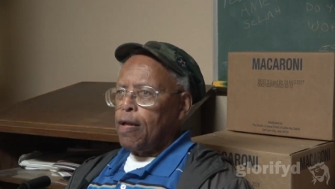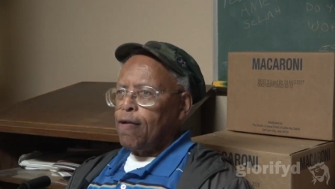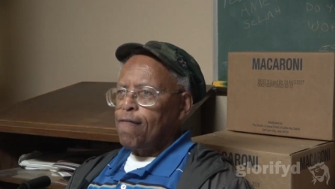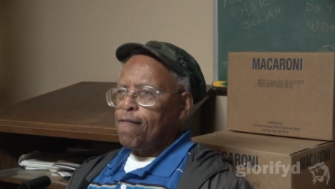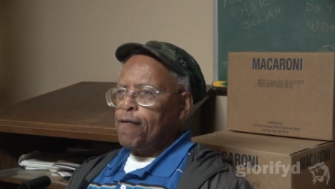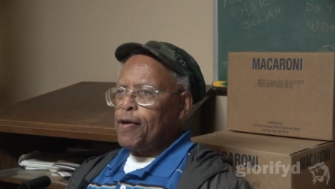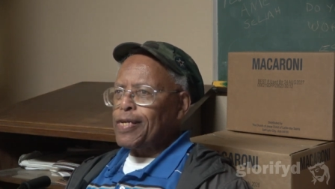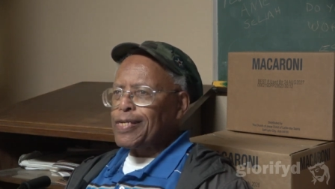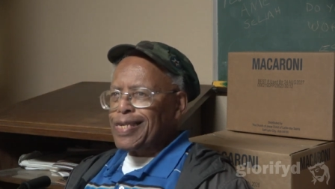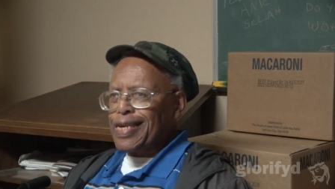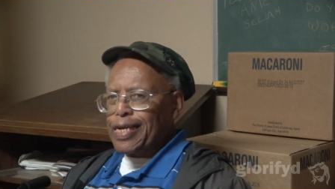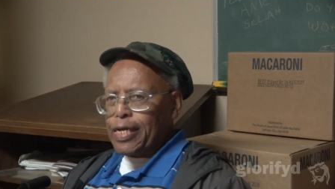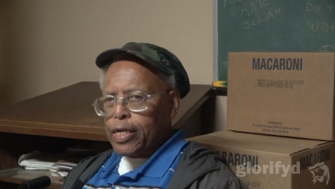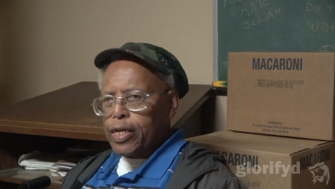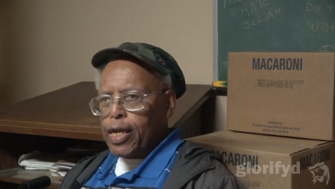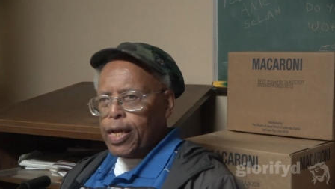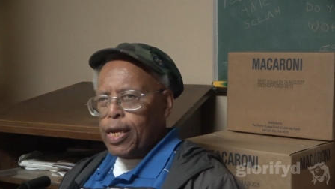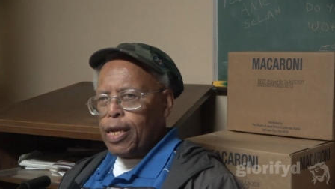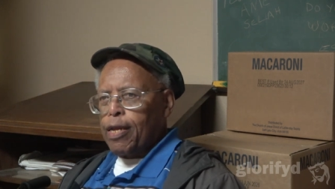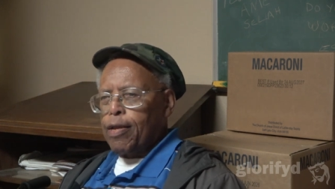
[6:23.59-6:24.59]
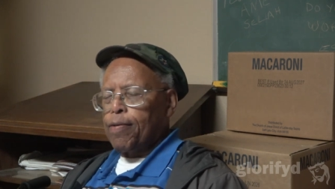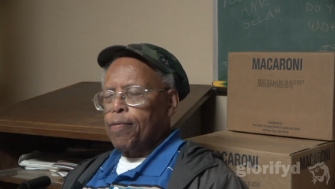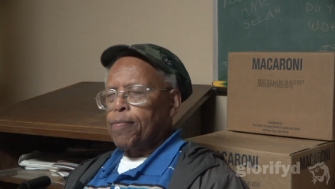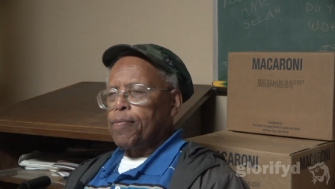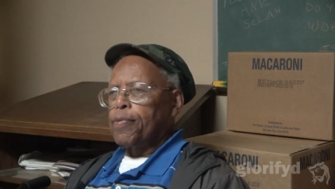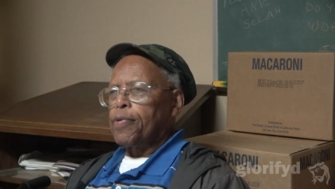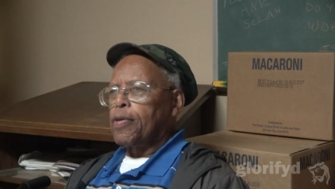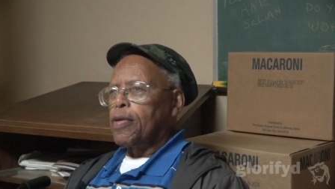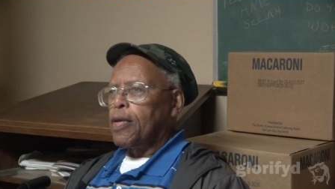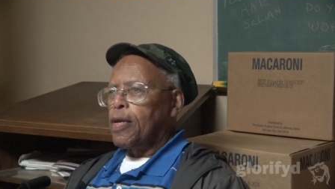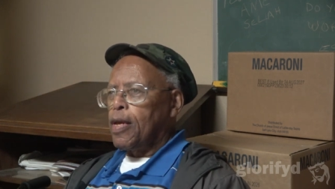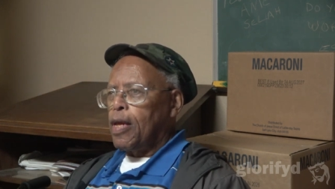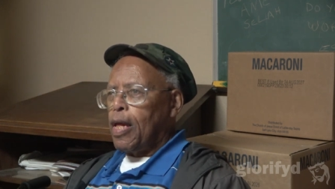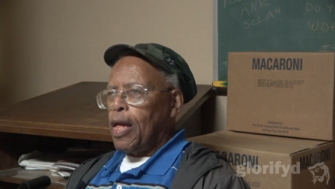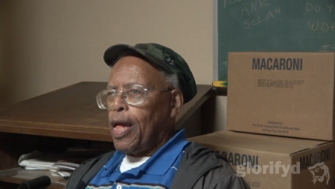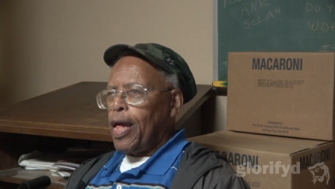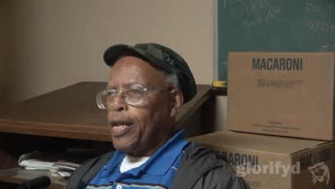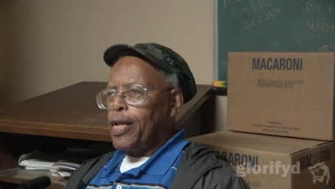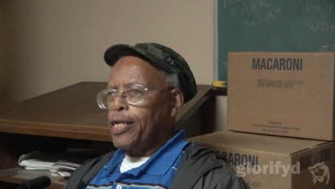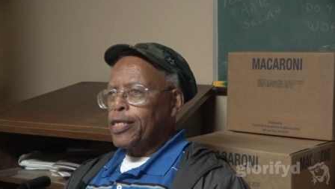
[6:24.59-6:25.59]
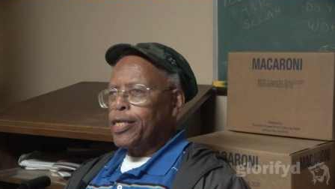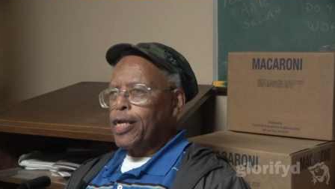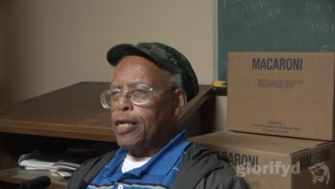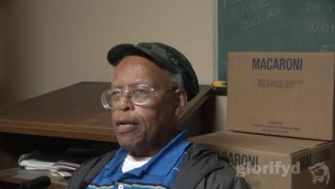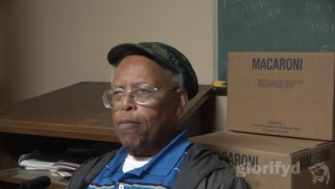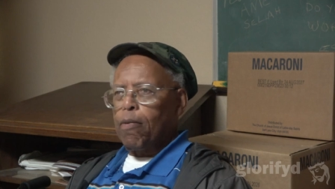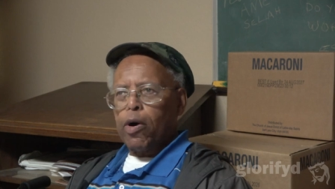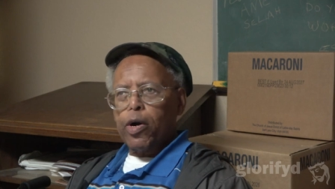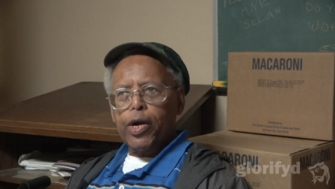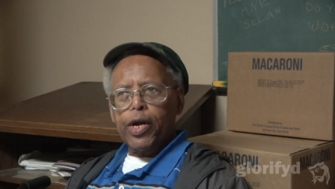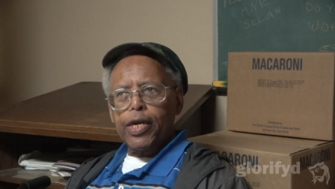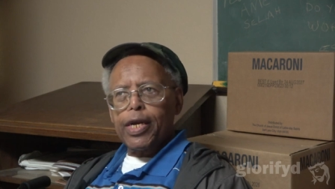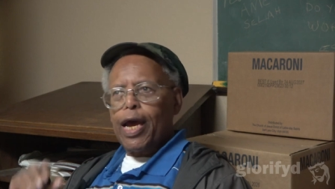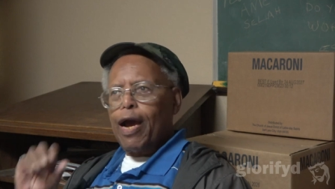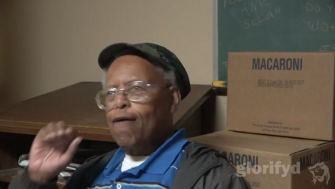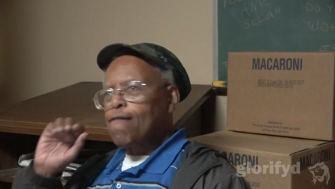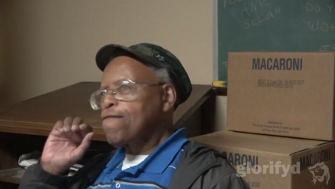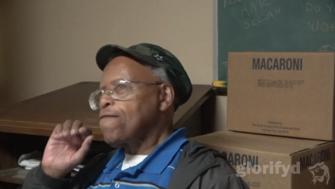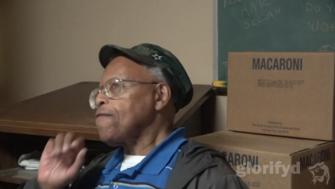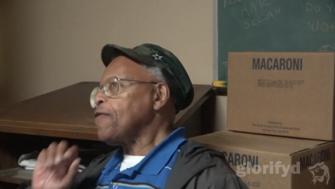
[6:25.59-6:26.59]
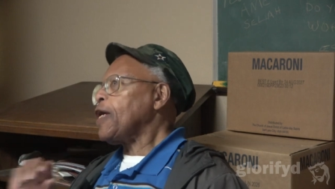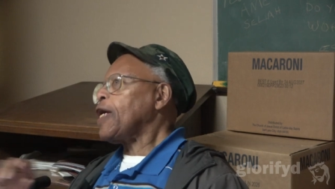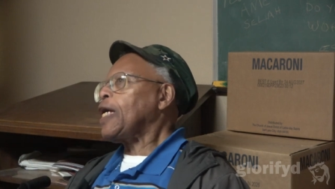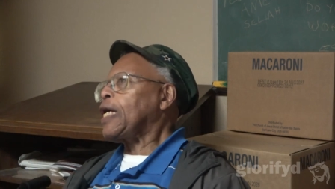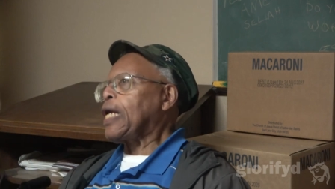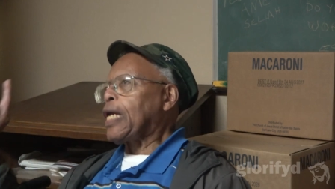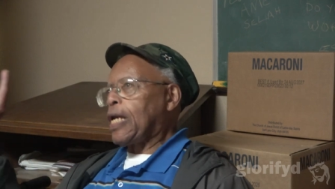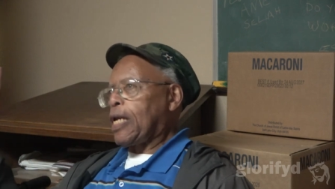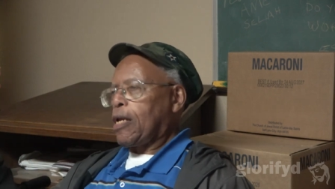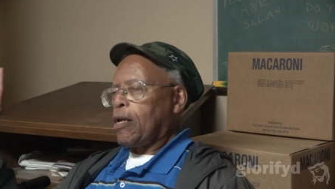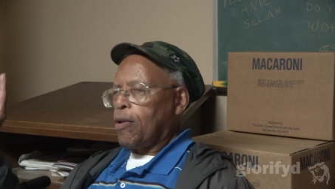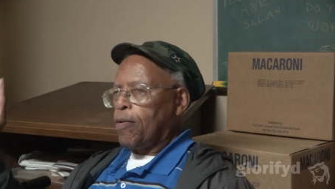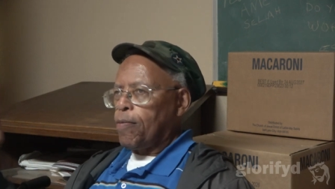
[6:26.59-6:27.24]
physically and they tell them, okay, now flee.